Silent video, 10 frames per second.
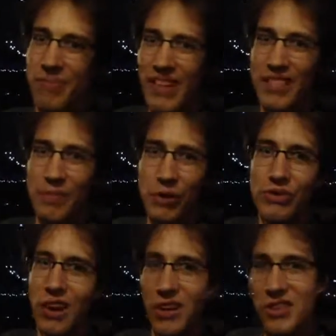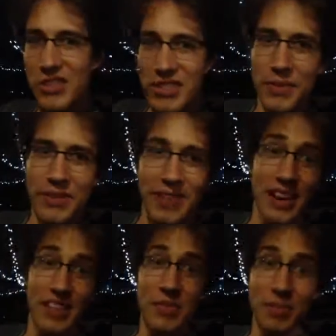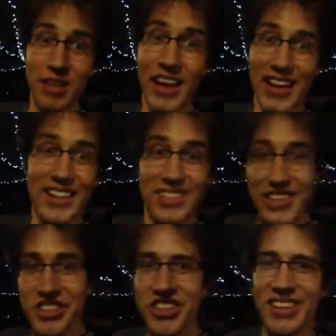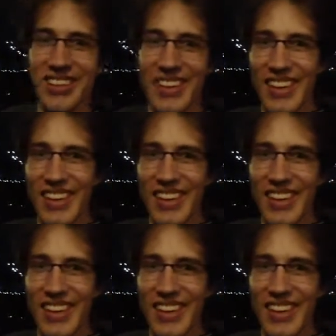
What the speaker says: like to post articles about violin playing and teaching.